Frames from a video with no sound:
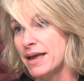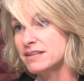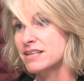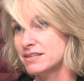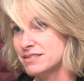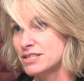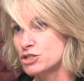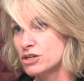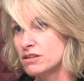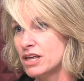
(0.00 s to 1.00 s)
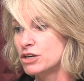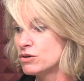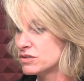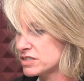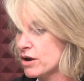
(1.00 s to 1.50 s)
makes that decision, then
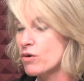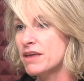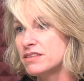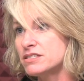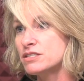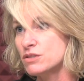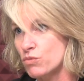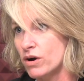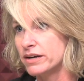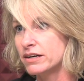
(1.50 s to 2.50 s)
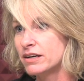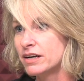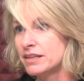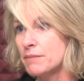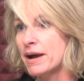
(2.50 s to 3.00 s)
you could say, okay, this is the one
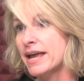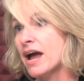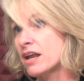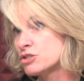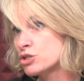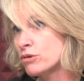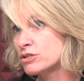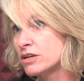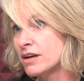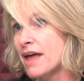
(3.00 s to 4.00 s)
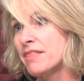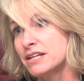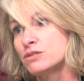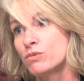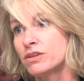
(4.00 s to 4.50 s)
that my cat has chosen, and
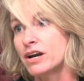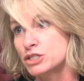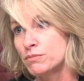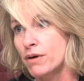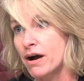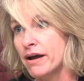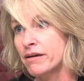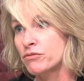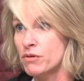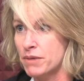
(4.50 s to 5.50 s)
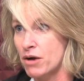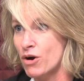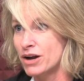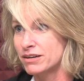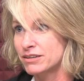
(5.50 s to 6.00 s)
that's the one that I should buy from now
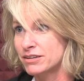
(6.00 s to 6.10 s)
on.